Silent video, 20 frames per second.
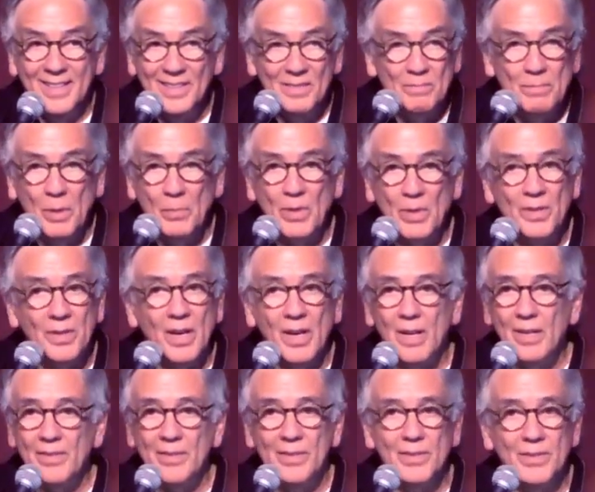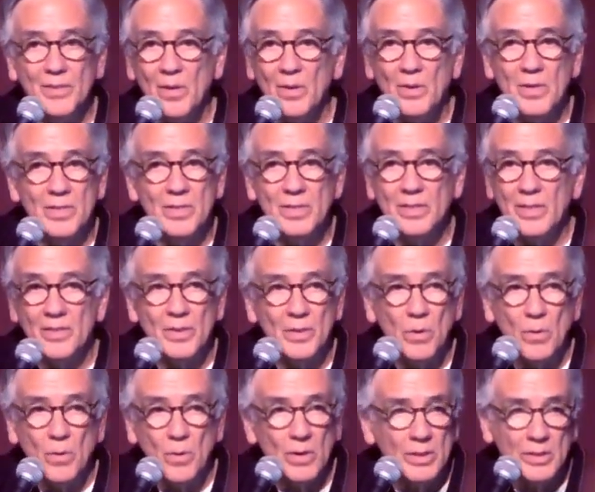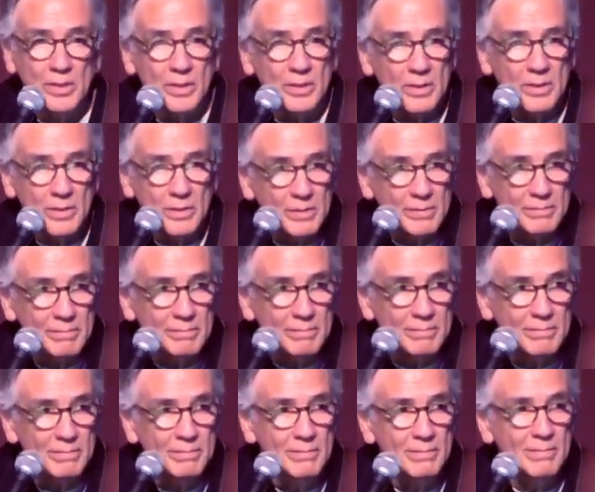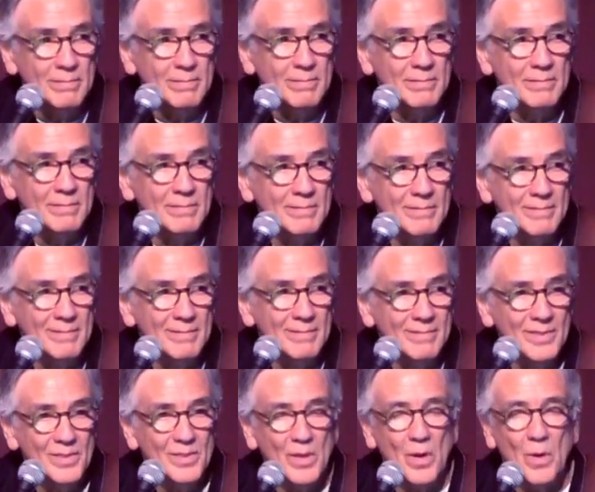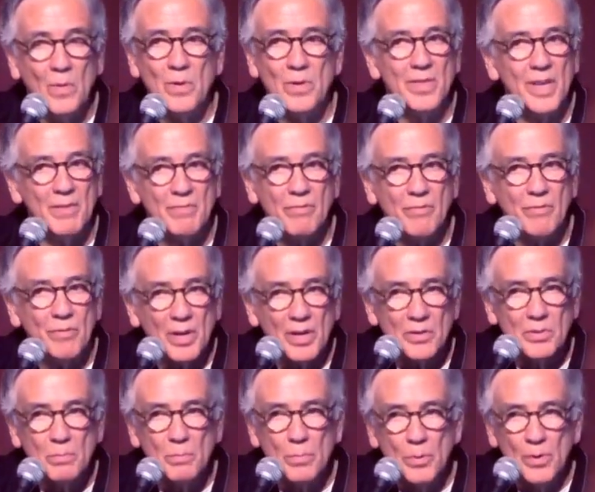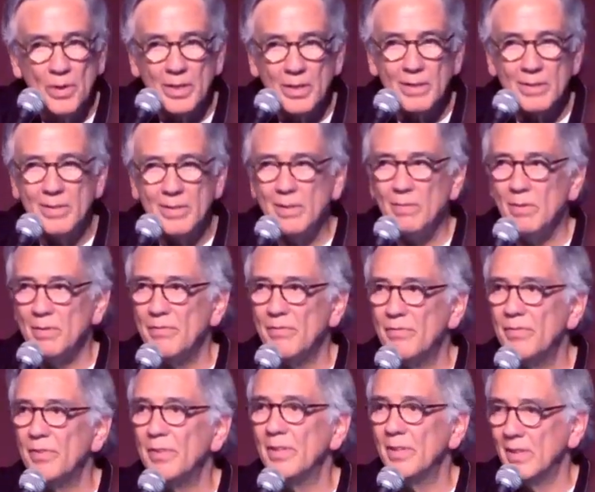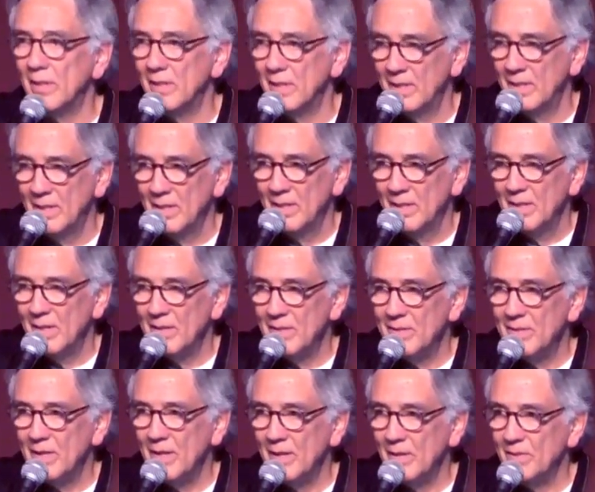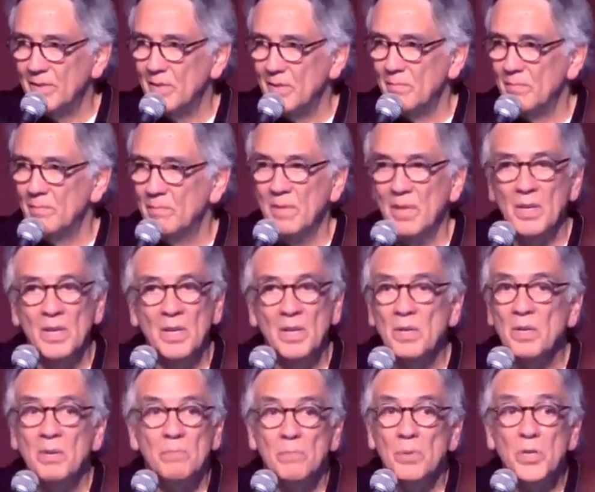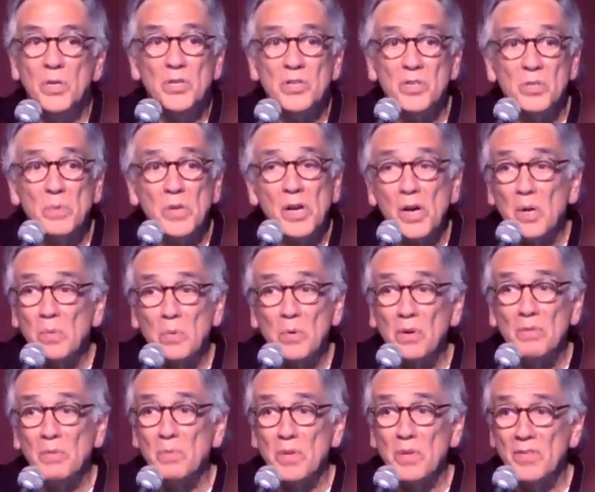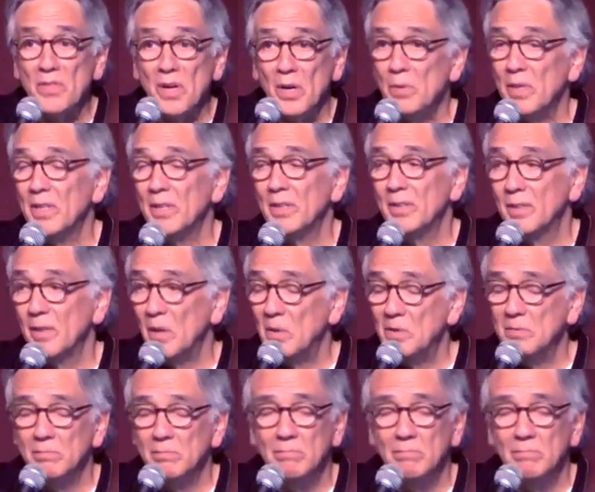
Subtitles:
but with God, there's always another corner to turn. There's always that fresh breeze that will fill our sails and push us beyond wherever we thought we could go.